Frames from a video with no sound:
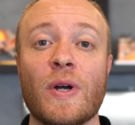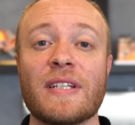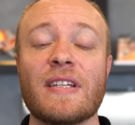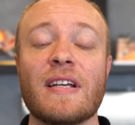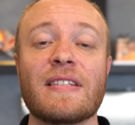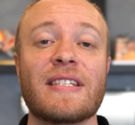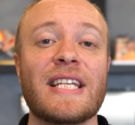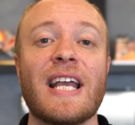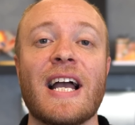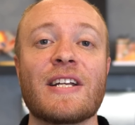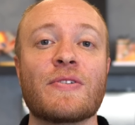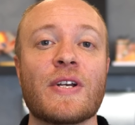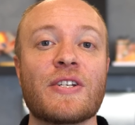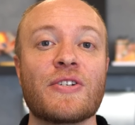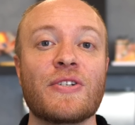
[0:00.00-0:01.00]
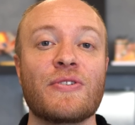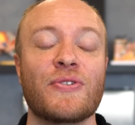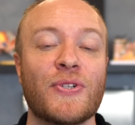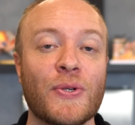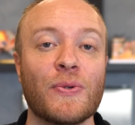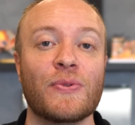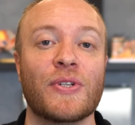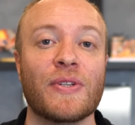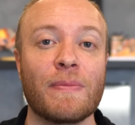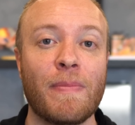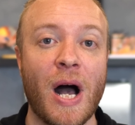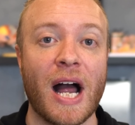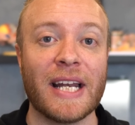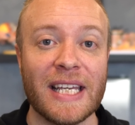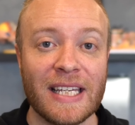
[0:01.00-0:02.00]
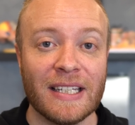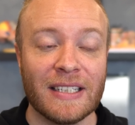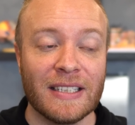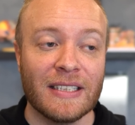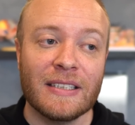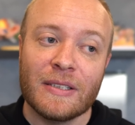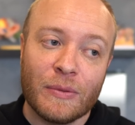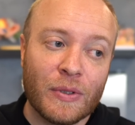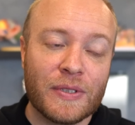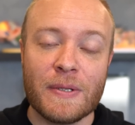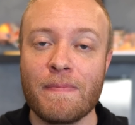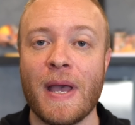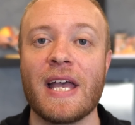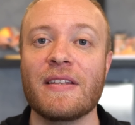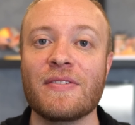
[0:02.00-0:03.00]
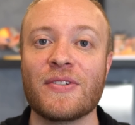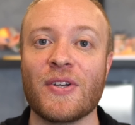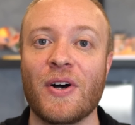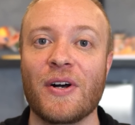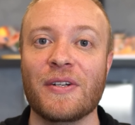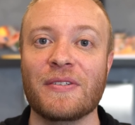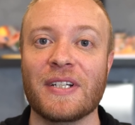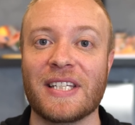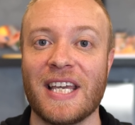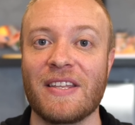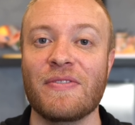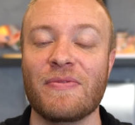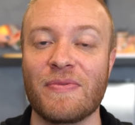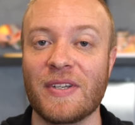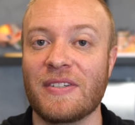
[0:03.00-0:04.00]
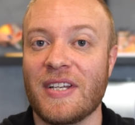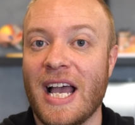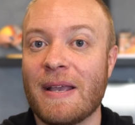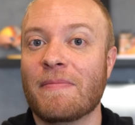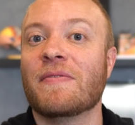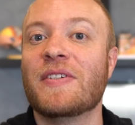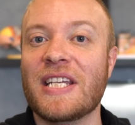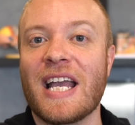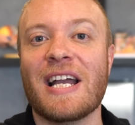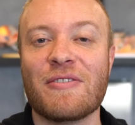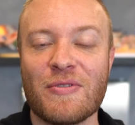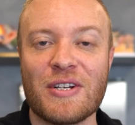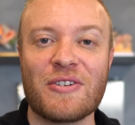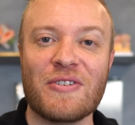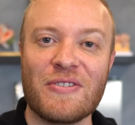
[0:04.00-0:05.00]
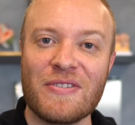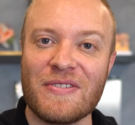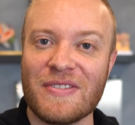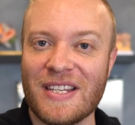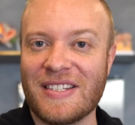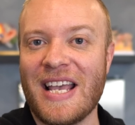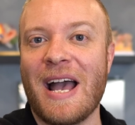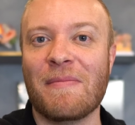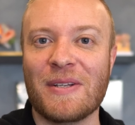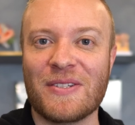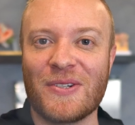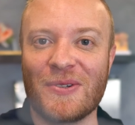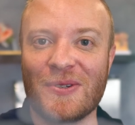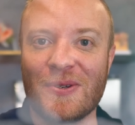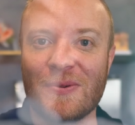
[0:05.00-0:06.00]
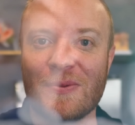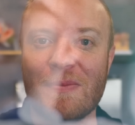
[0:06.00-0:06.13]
what does dehydration do to the body? Well, it depends on, again, the type of dehydration that's happening to you.